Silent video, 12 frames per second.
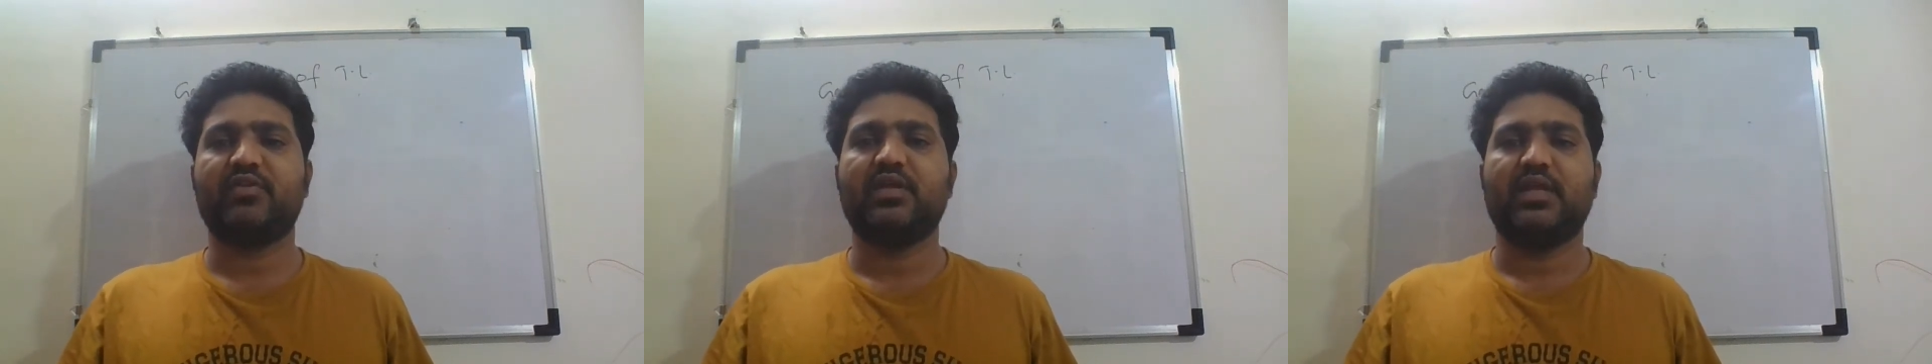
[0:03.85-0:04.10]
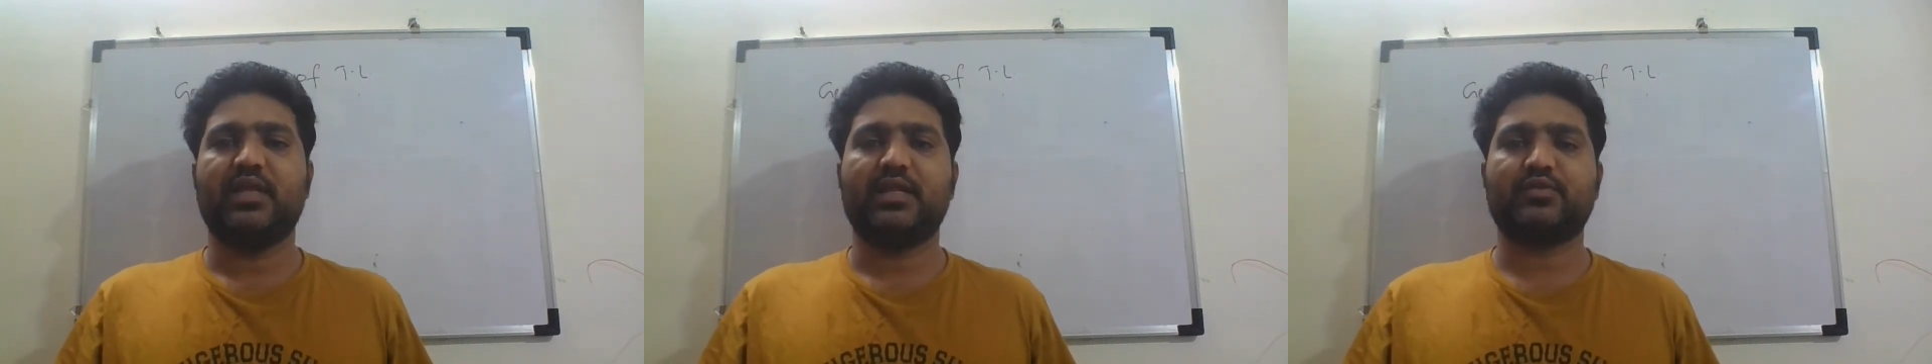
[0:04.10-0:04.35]

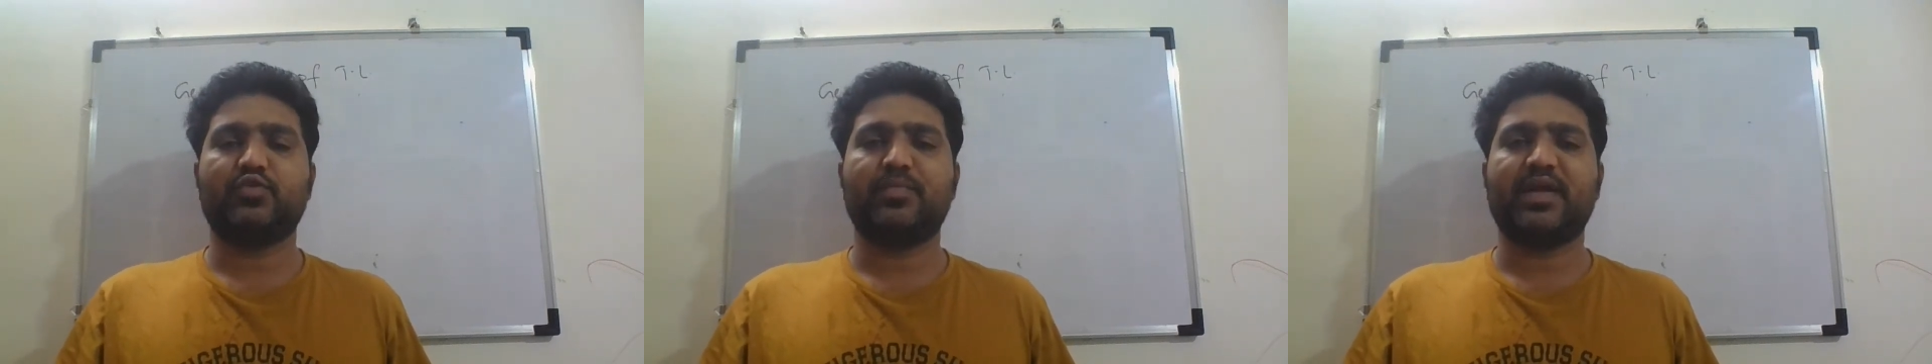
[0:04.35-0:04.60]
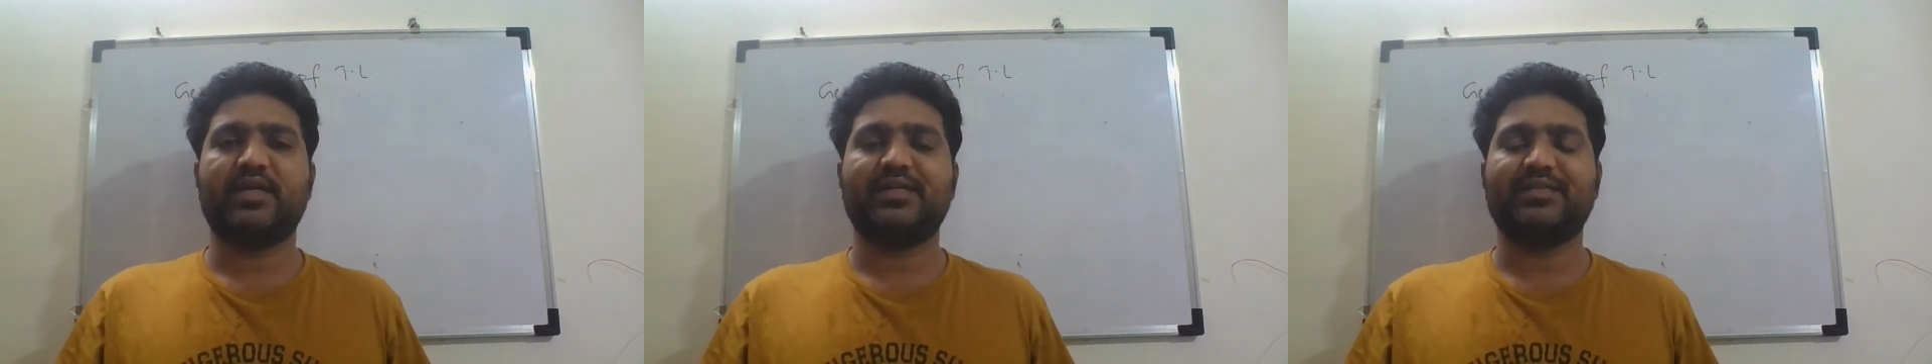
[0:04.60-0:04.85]

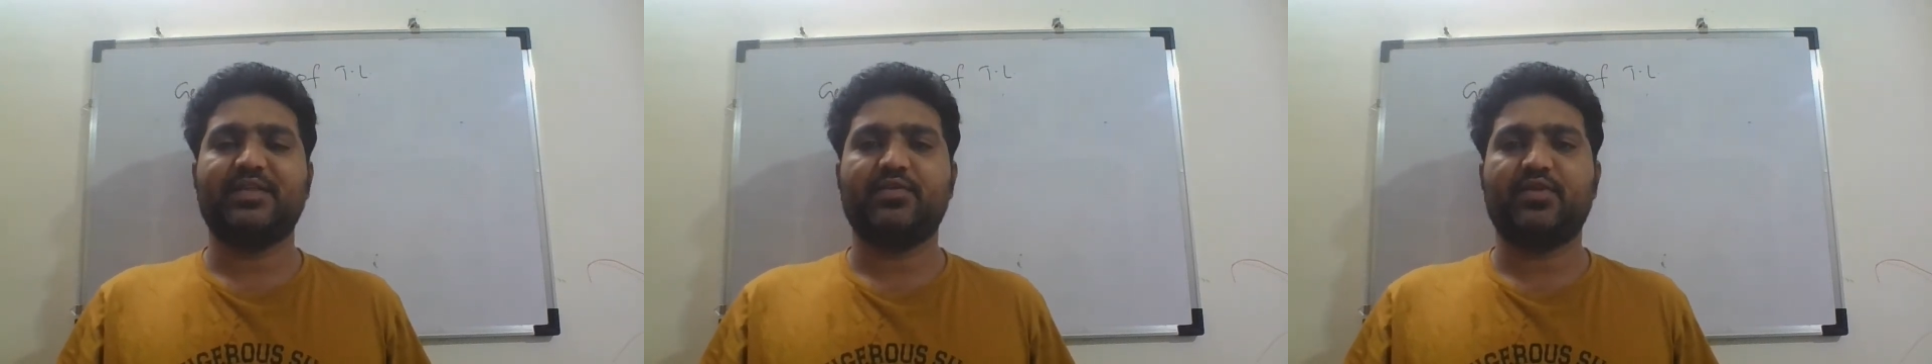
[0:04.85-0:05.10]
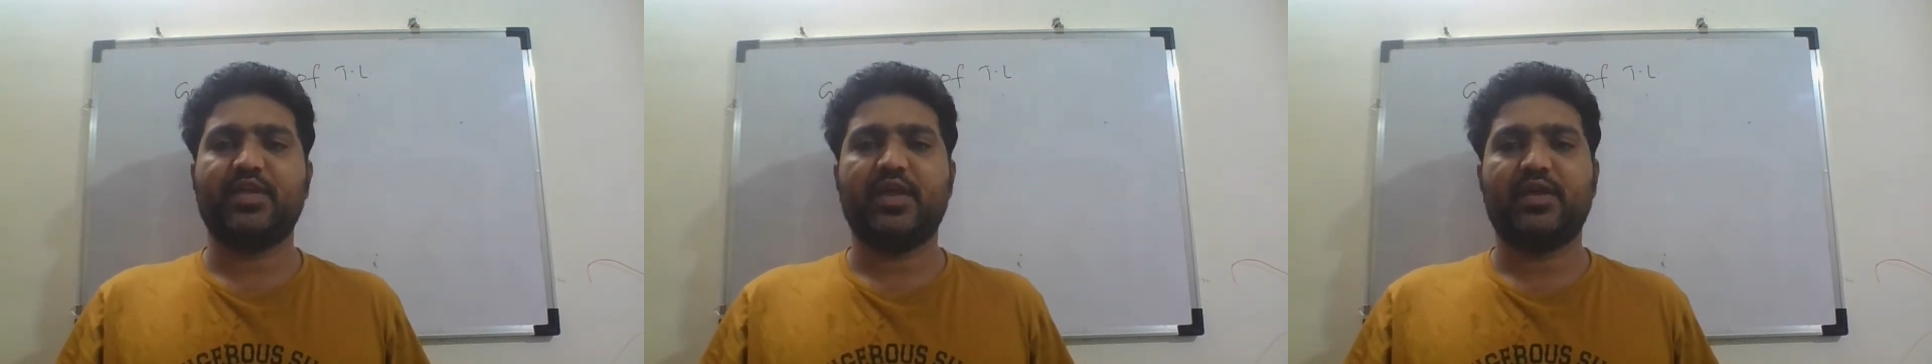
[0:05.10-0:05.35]
electromagnetic
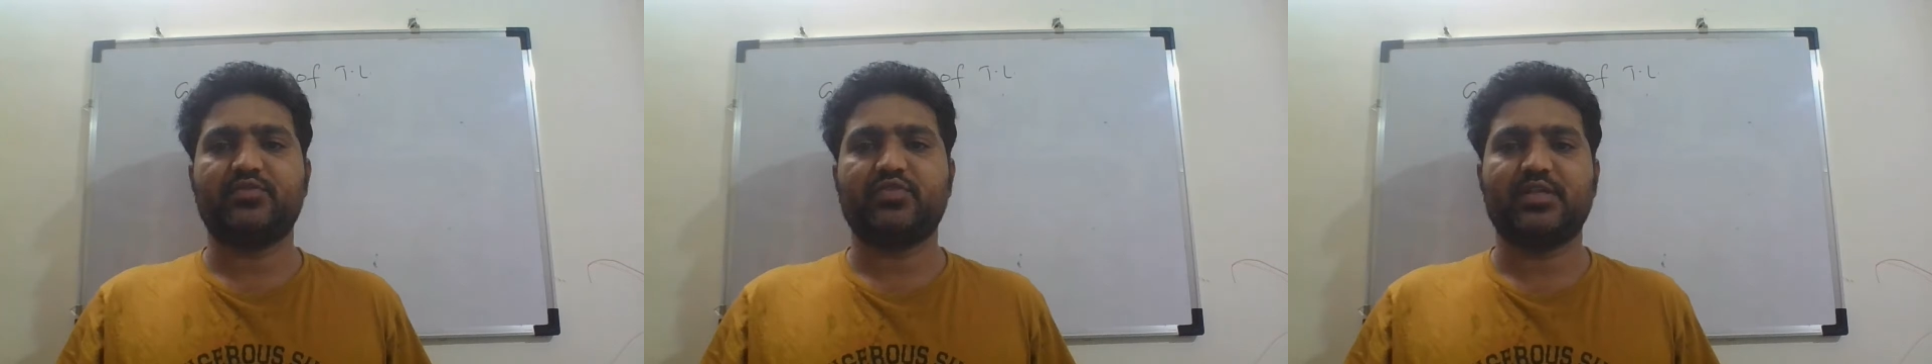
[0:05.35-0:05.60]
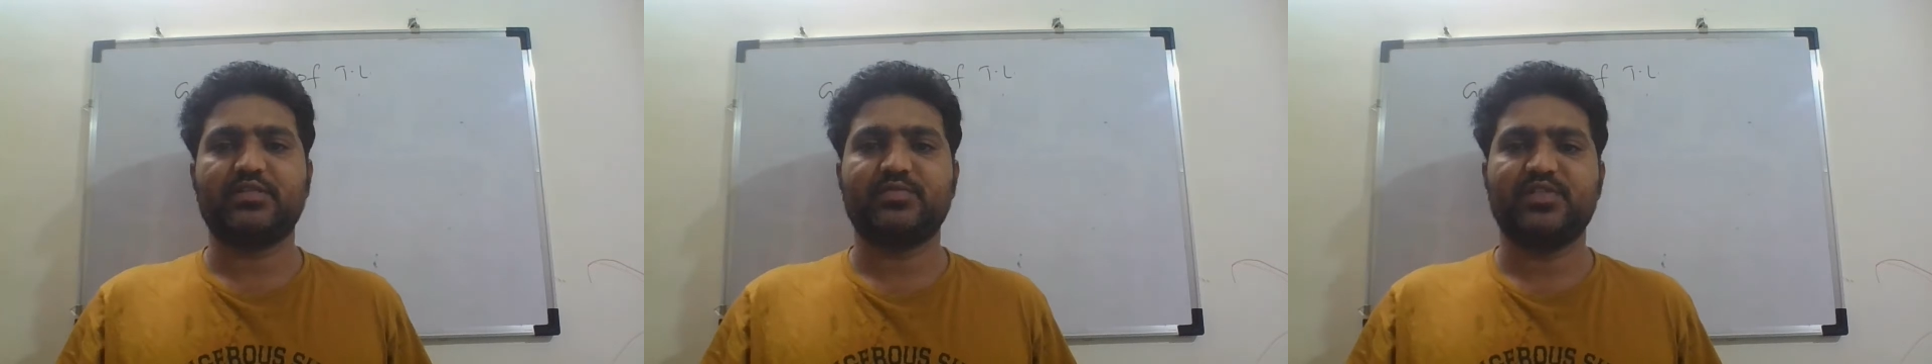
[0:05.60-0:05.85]
theory and
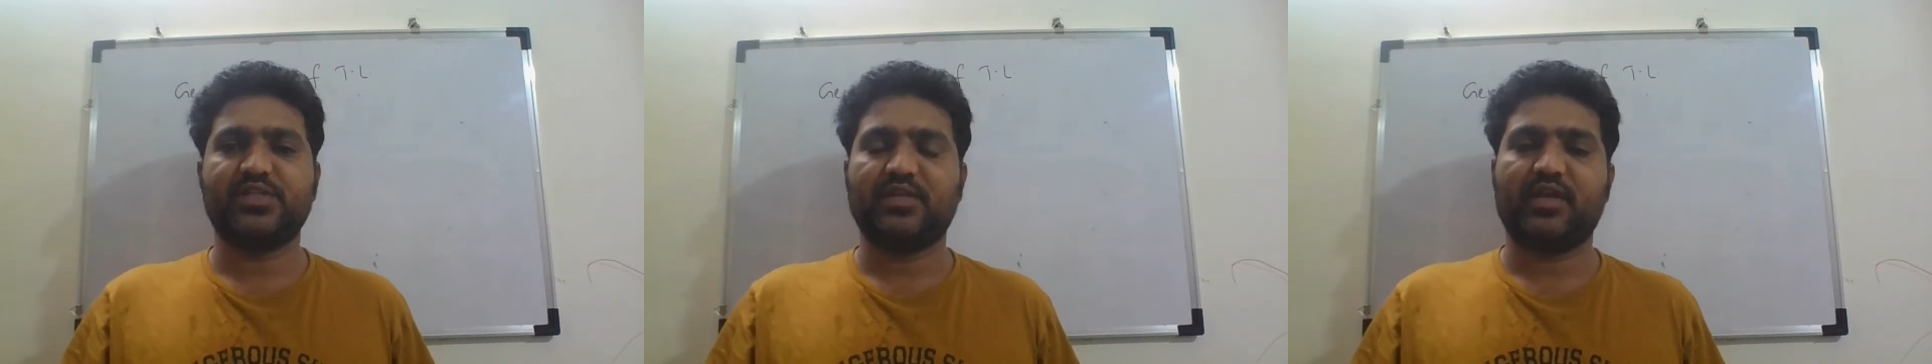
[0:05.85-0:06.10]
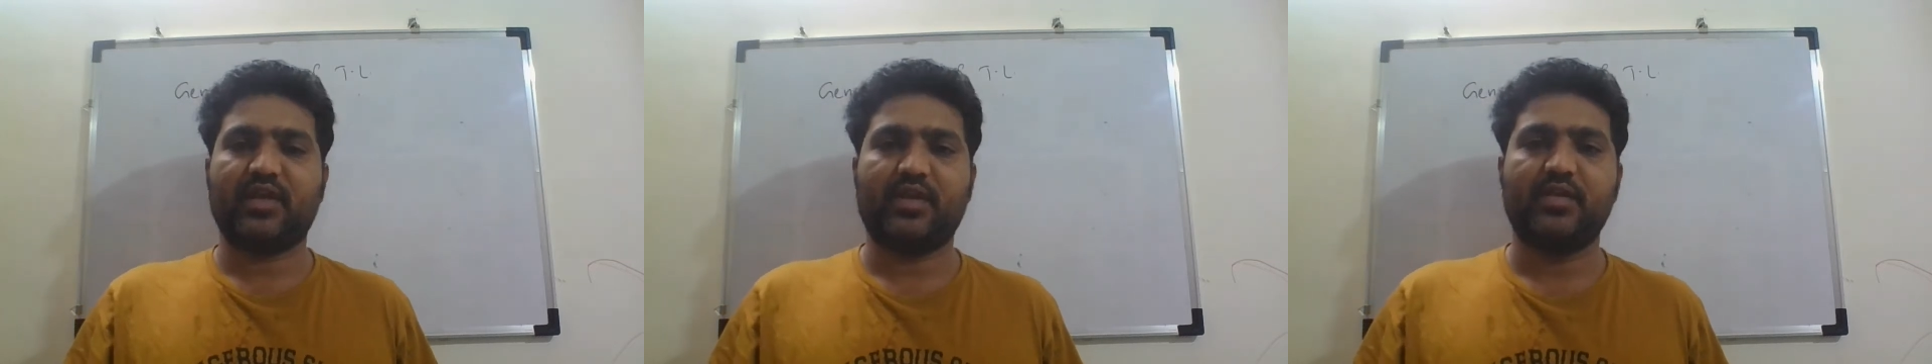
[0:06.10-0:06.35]
transmission
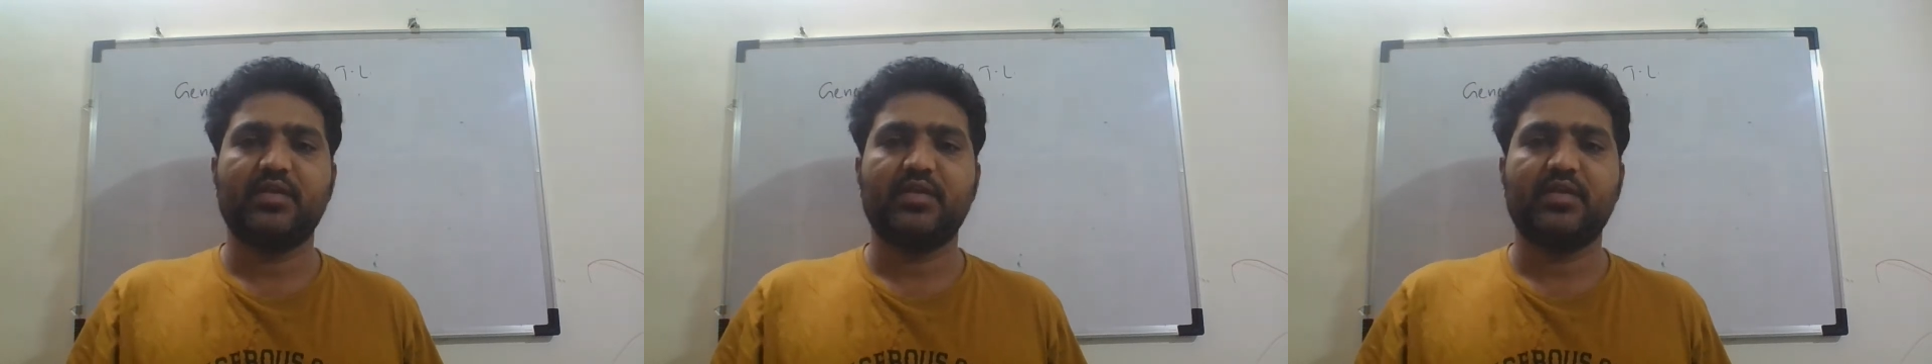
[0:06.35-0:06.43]
line.